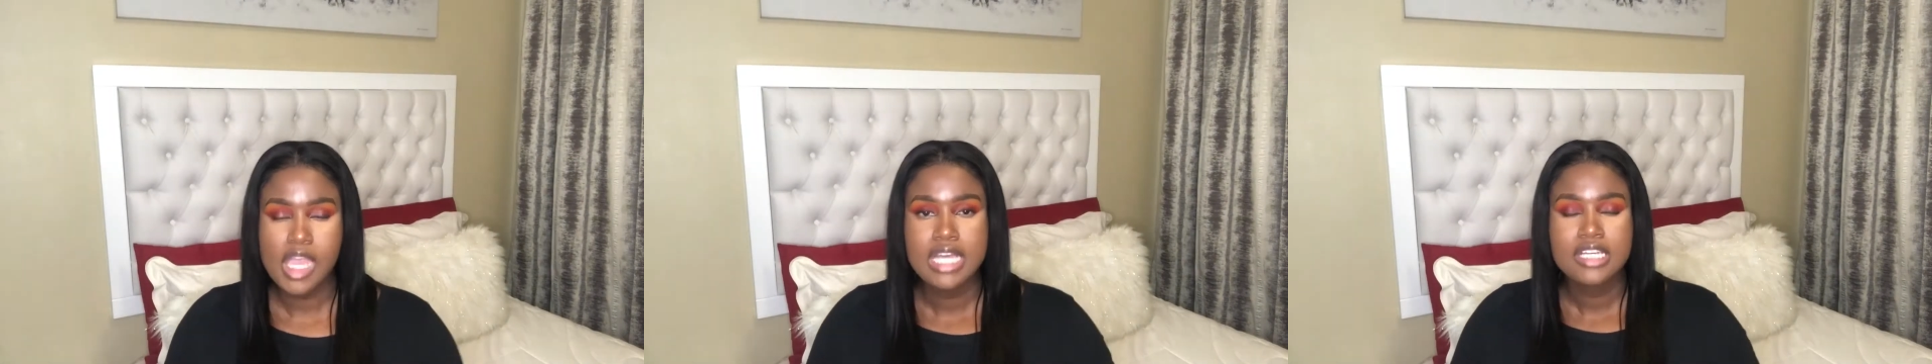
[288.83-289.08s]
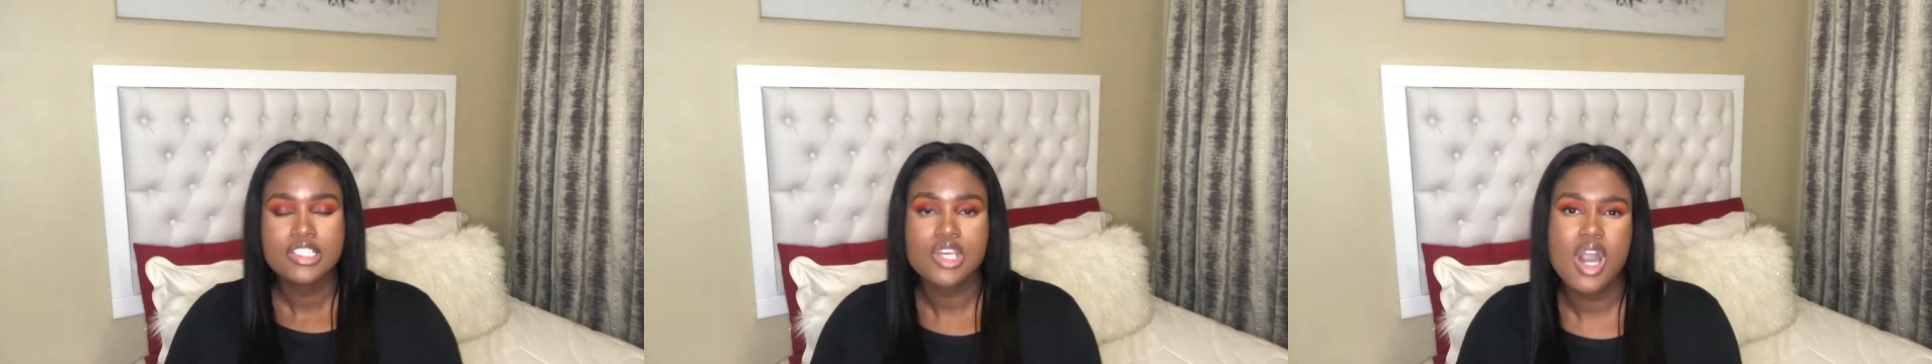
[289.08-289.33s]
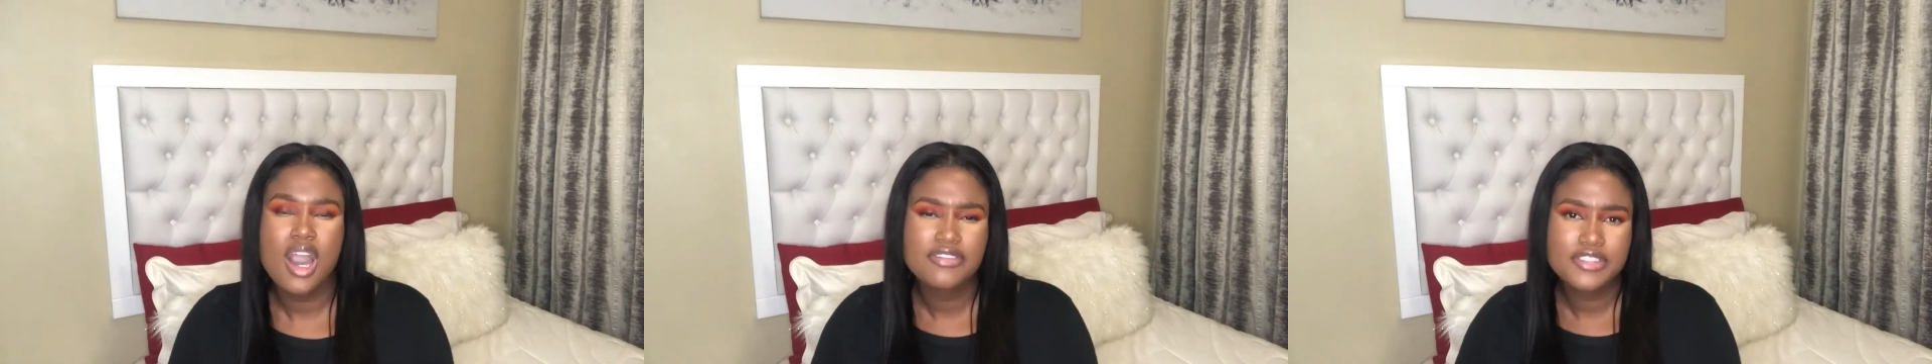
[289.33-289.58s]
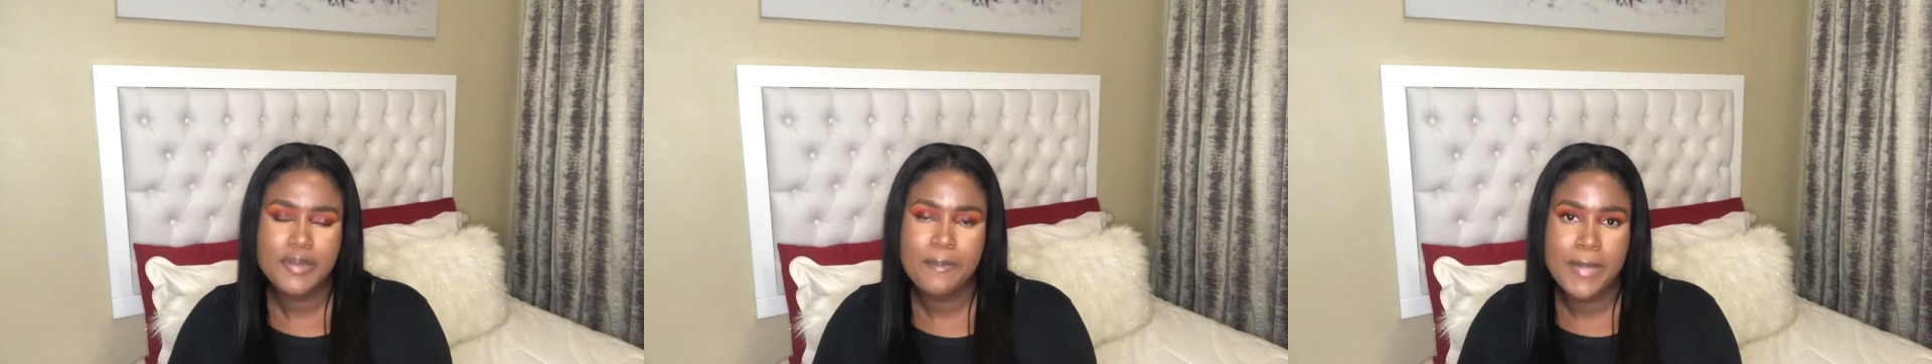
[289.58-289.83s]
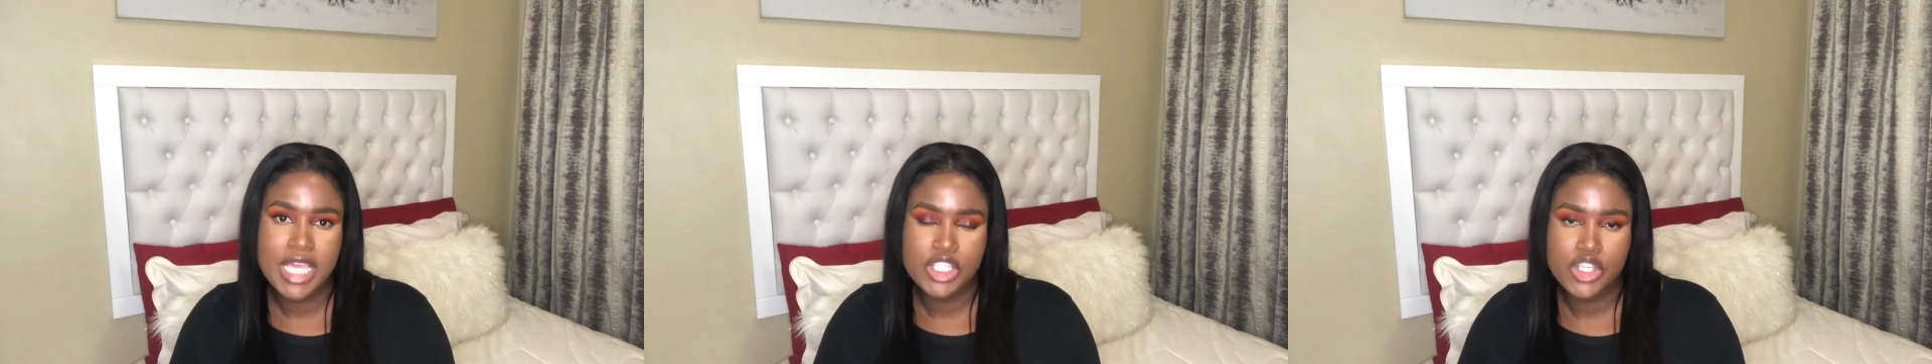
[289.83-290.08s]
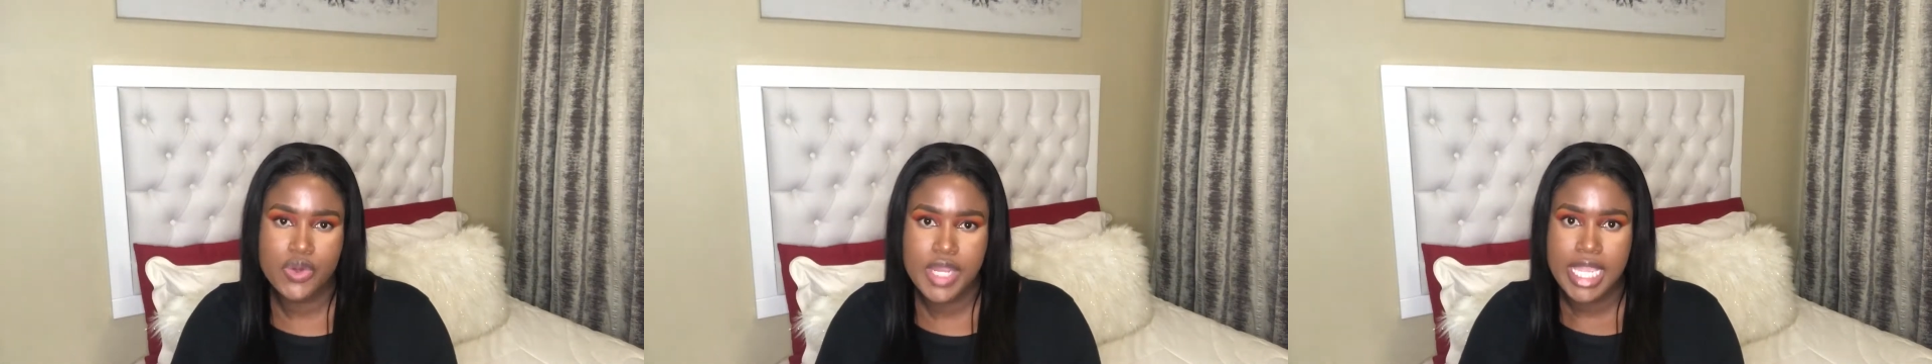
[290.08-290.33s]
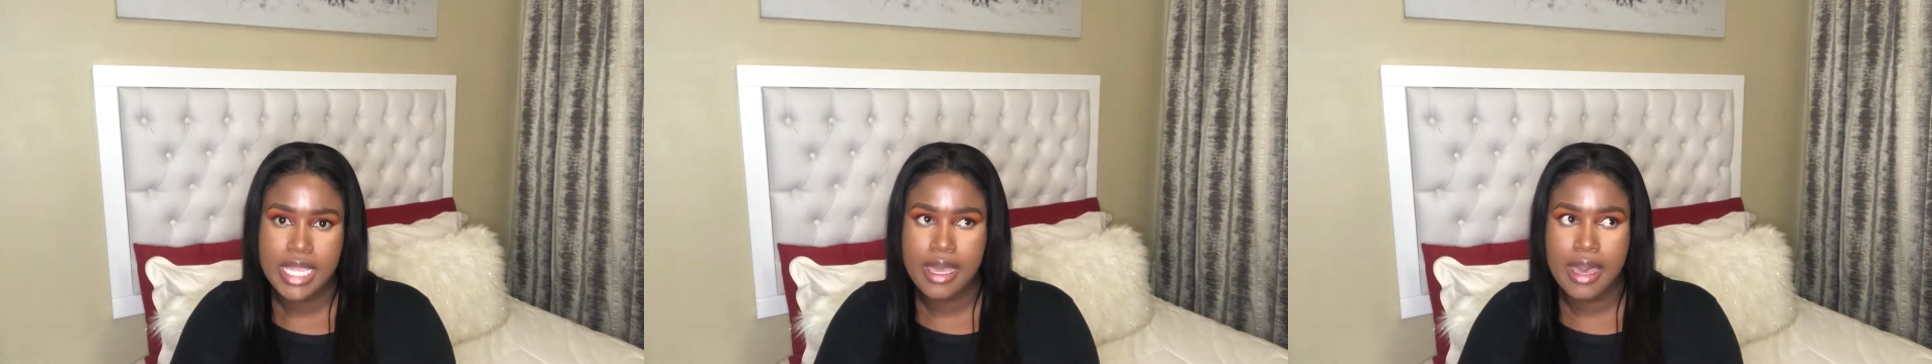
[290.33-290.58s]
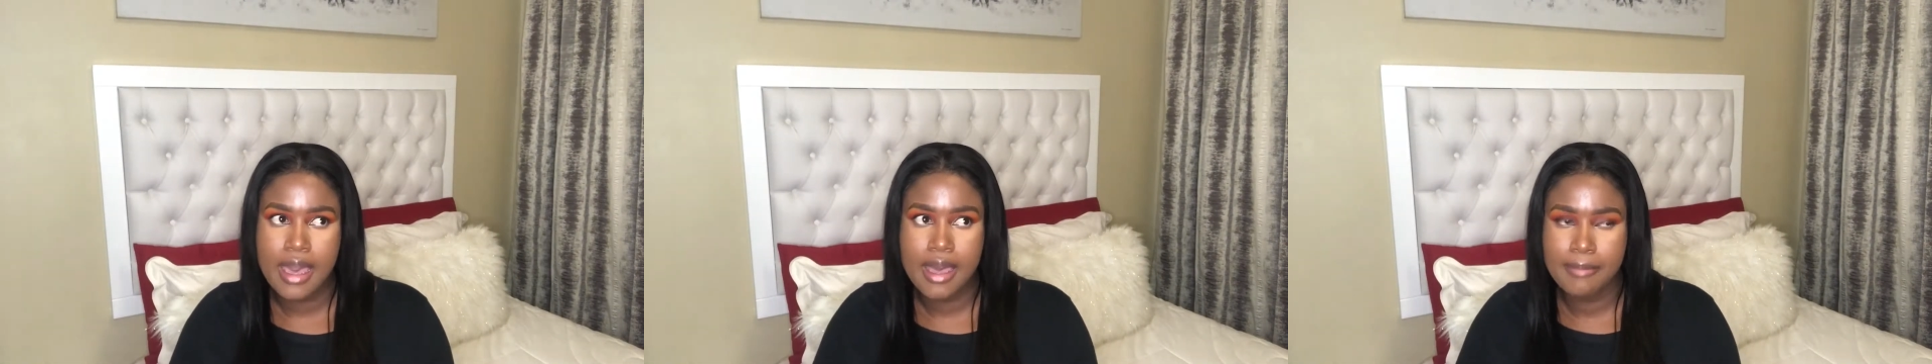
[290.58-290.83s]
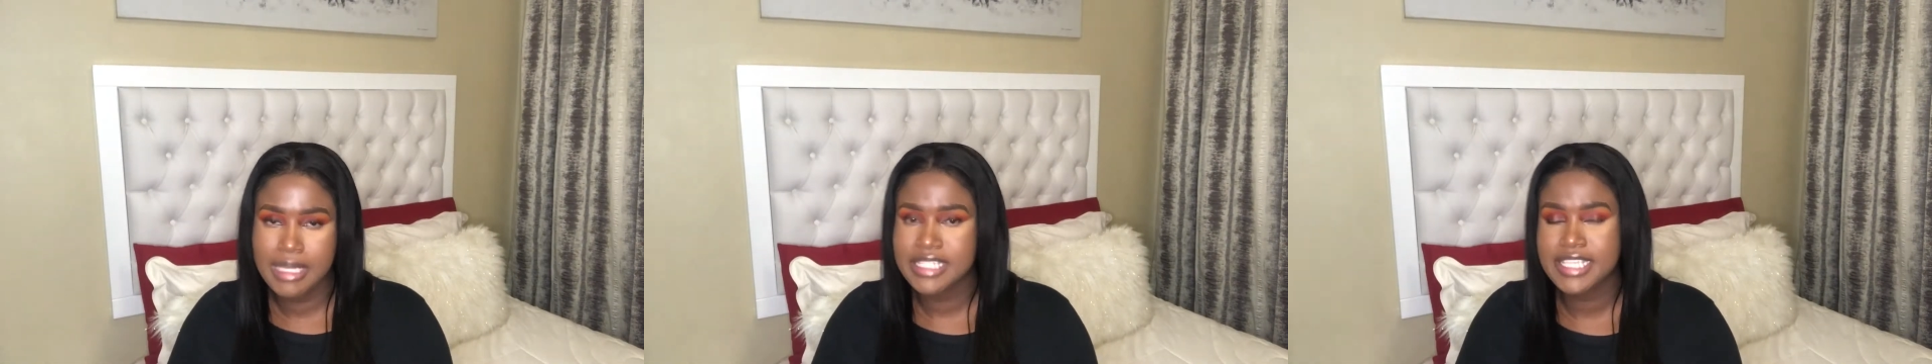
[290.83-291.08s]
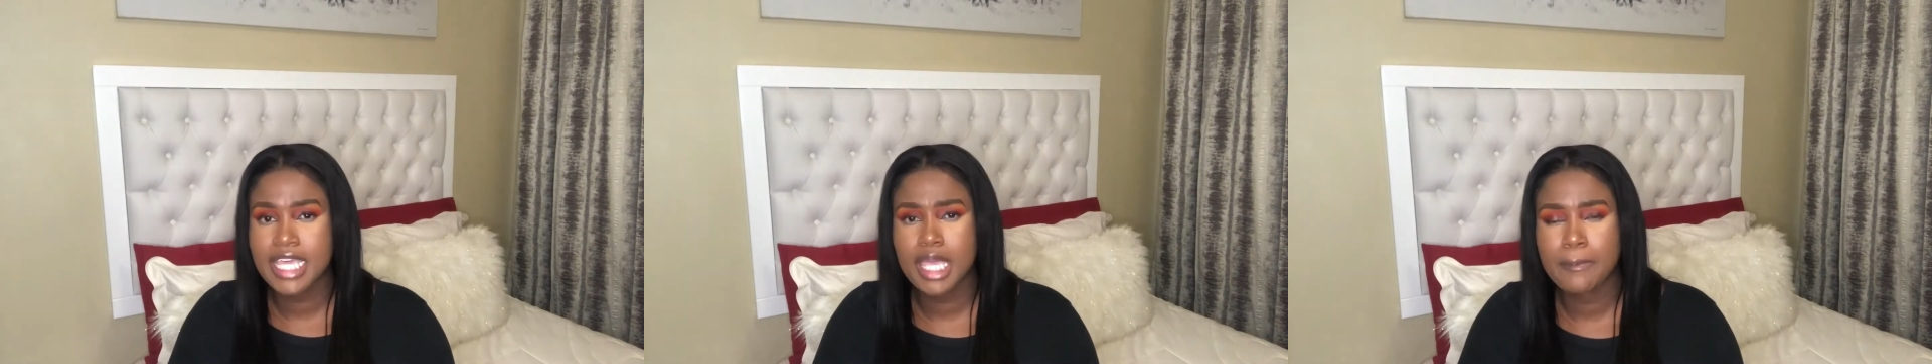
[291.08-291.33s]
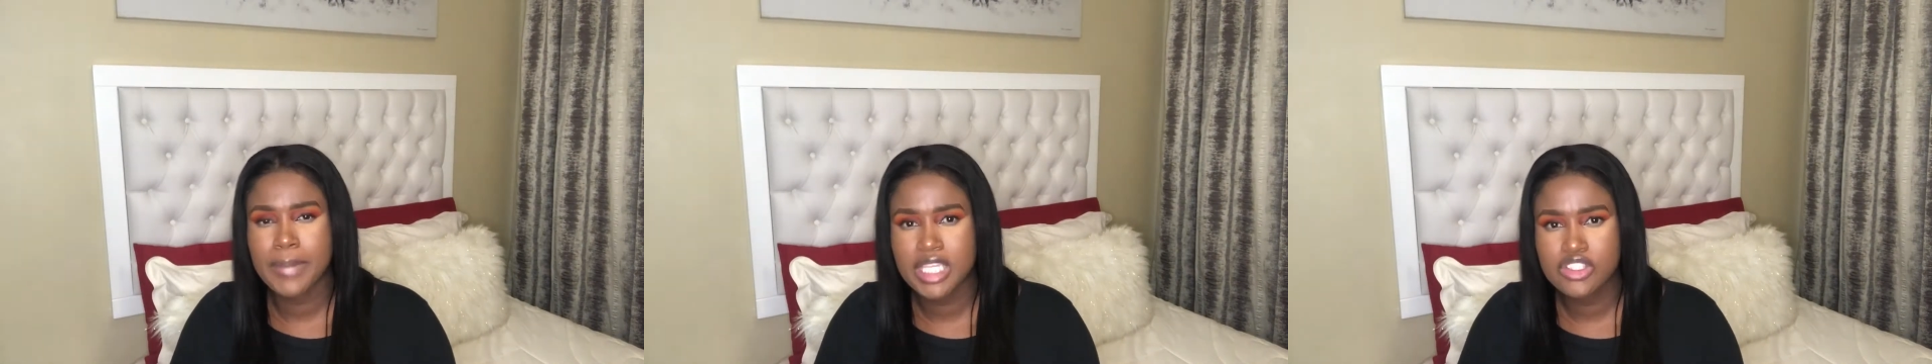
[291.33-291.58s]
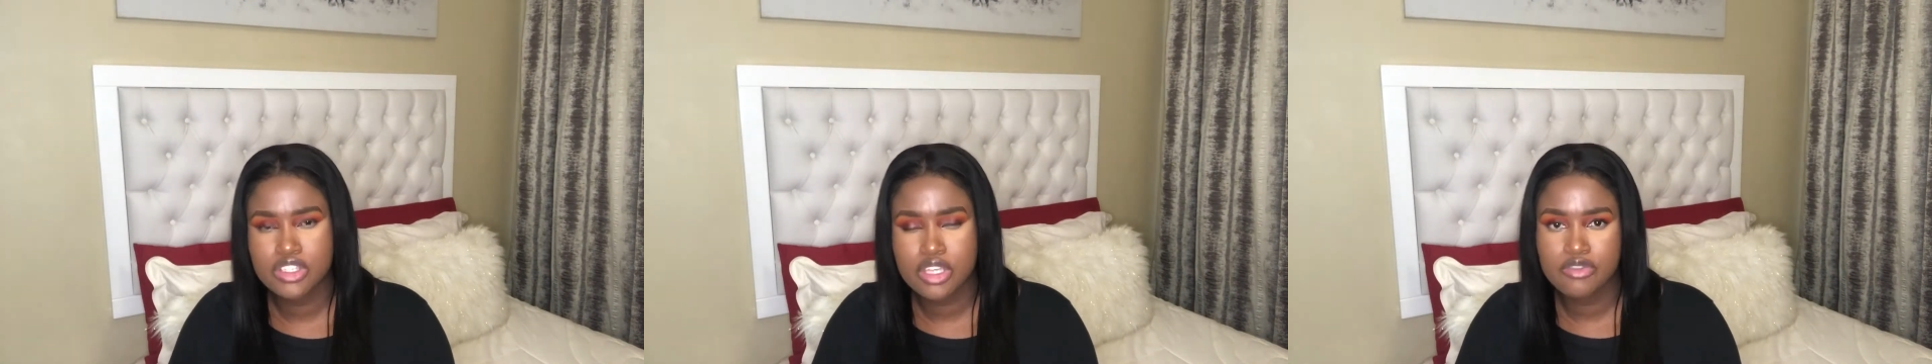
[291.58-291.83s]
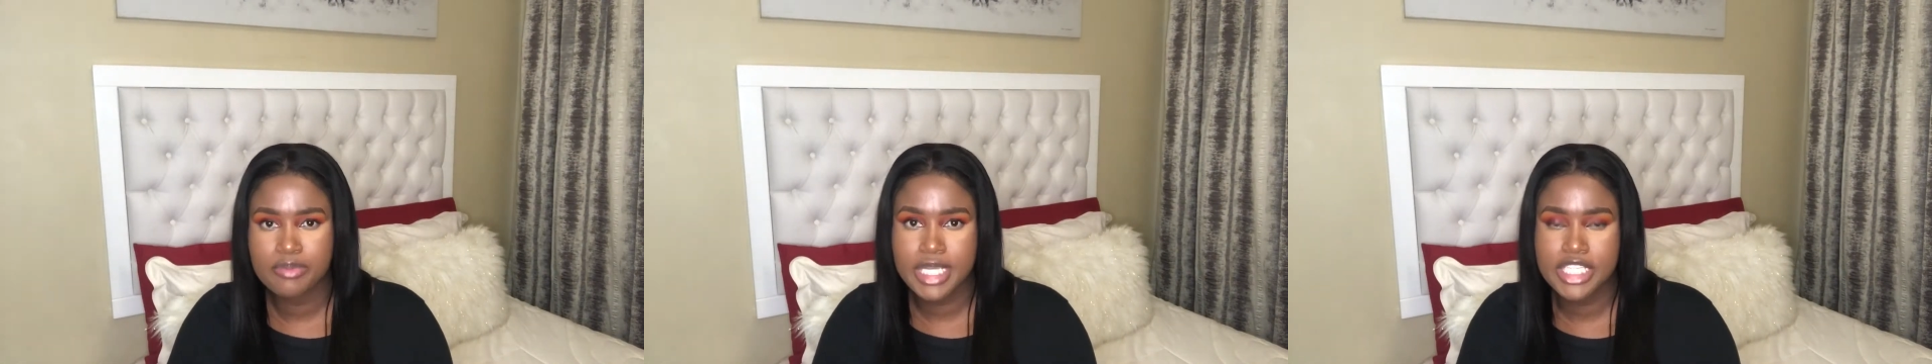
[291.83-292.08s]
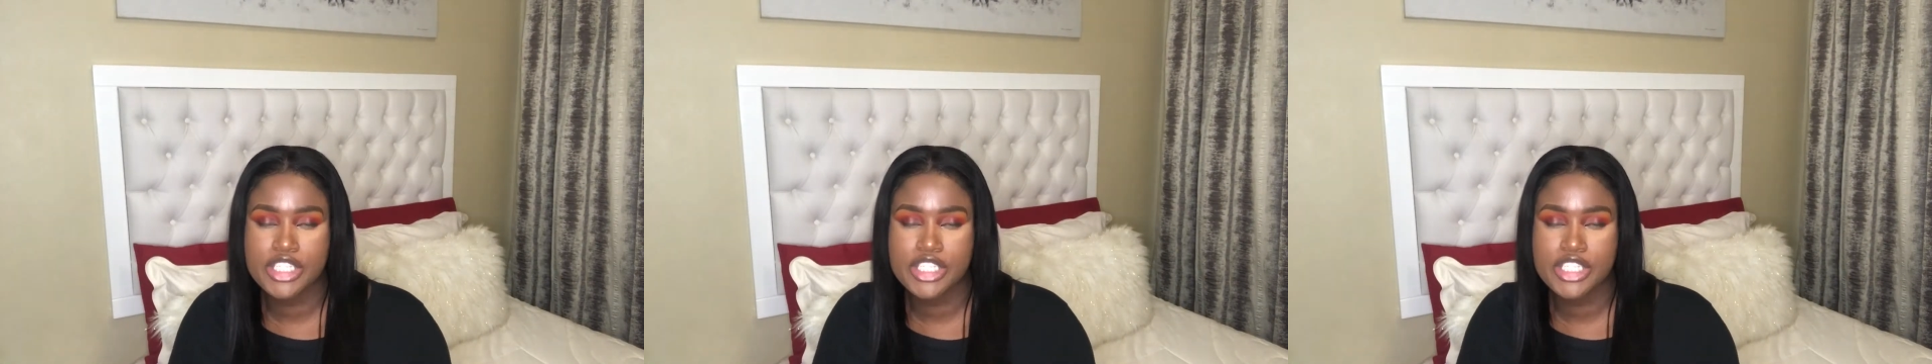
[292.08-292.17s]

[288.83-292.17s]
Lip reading: So after measuring and taking pictures of me,